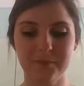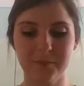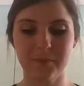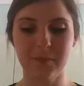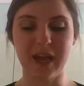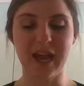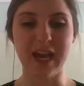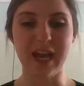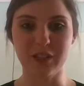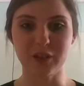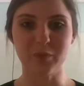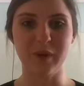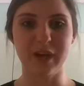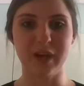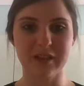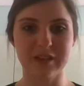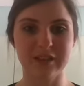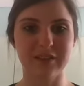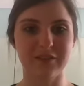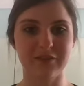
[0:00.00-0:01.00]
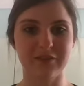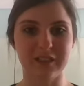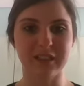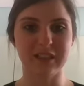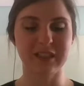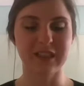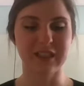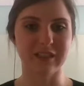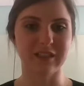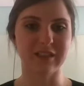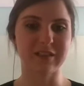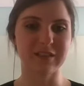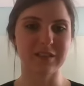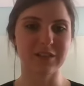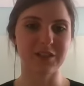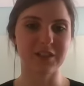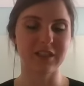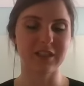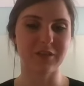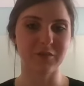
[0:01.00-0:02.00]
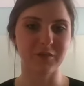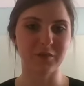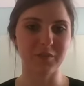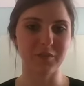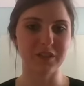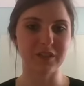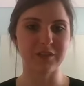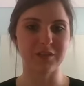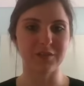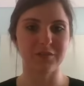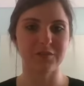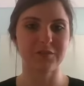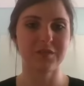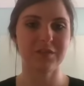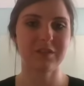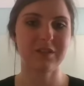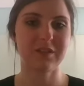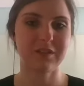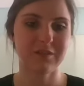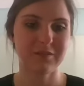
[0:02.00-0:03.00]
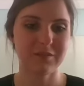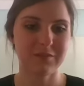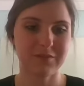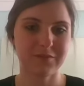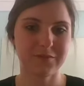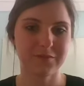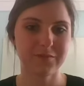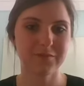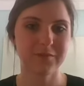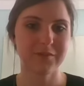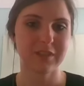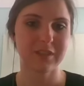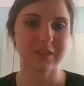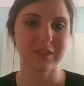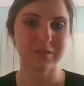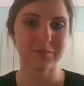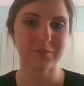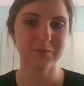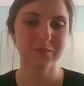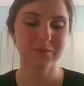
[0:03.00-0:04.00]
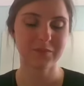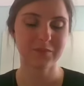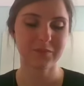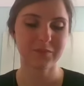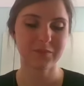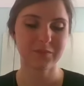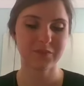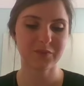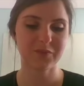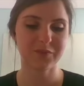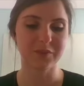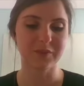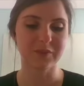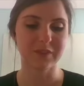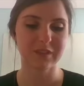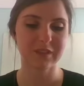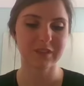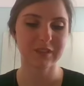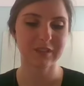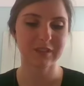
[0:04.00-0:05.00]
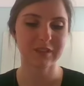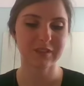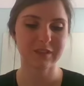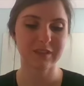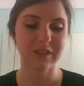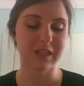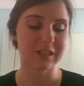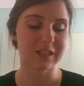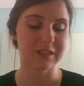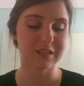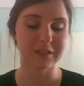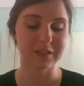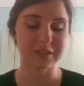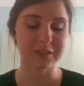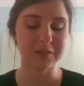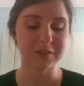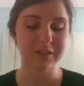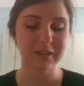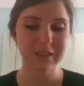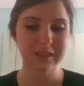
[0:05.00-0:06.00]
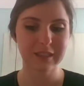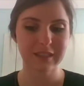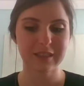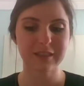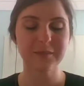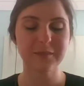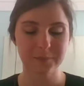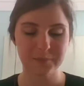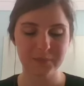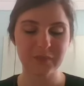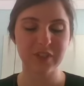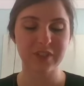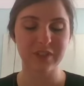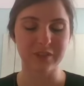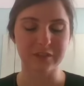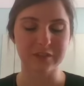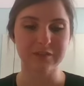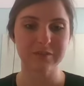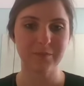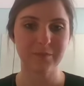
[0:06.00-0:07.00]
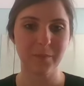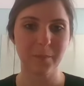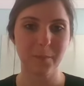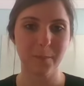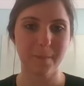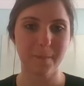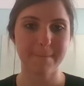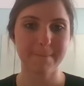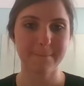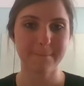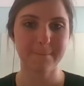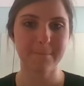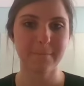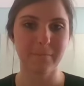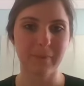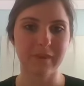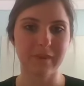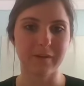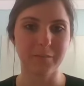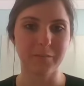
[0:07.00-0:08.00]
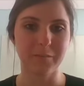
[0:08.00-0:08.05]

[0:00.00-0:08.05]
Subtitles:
aspects of any technology that would be used for ISRU. So yeah,